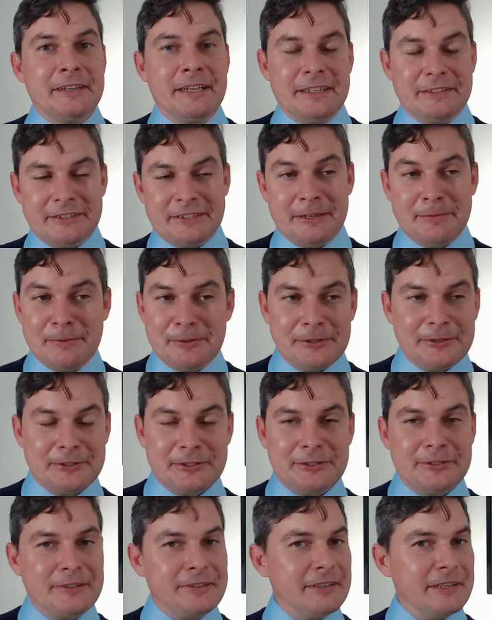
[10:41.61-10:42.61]
similar
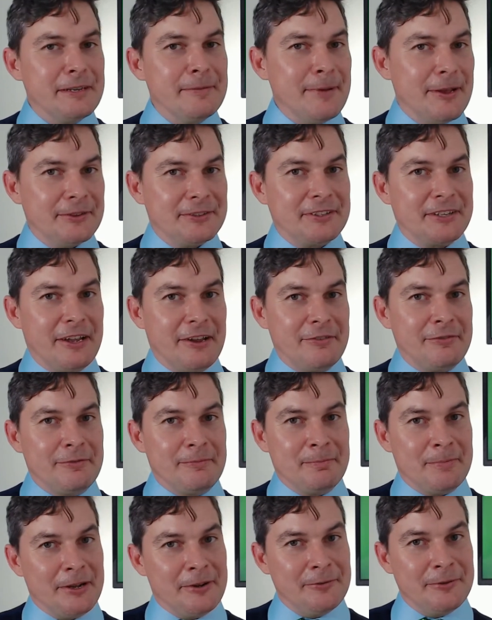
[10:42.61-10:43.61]
to the email stuff,
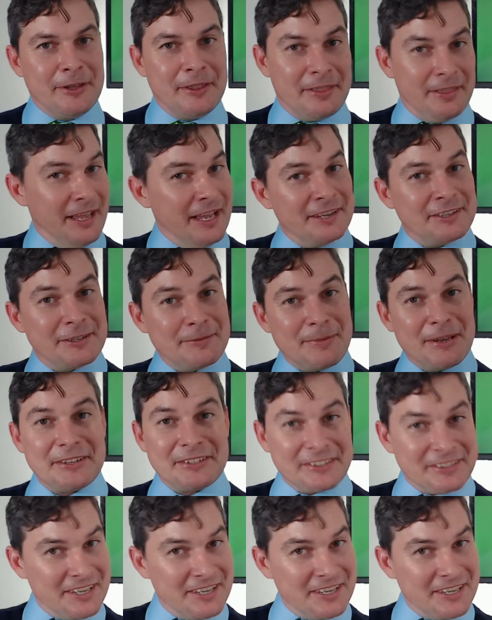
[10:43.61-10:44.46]
but with SMS